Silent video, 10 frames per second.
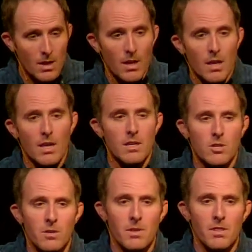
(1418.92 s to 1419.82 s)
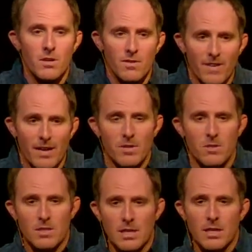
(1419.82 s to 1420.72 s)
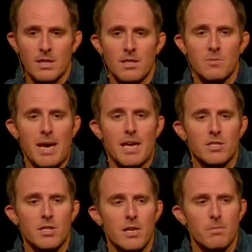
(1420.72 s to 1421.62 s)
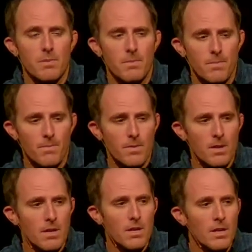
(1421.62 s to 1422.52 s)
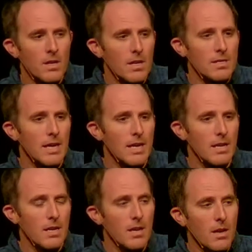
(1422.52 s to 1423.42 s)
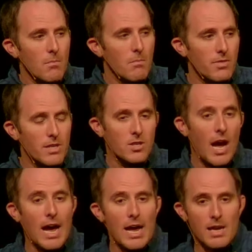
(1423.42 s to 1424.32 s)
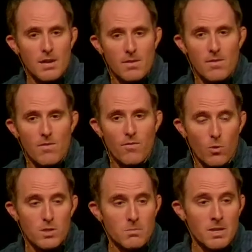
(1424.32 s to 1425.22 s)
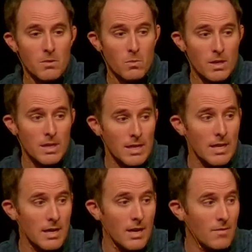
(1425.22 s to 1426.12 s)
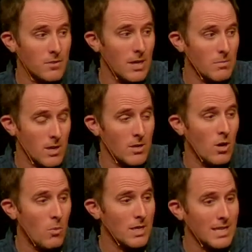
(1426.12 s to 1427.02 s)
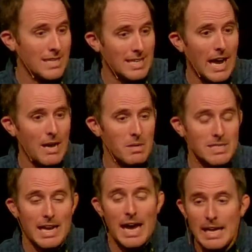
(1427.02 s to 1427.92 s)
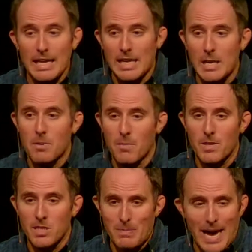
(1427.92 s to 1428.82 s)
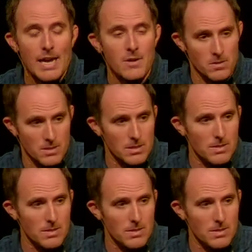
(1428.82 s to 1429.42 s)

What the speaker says: it took me 35 years to get into this bad a shape. He's like, but this hike forced me to really get in enough shape to where I knew I wasn't going to die. But he's like, I got to keep up these patterns.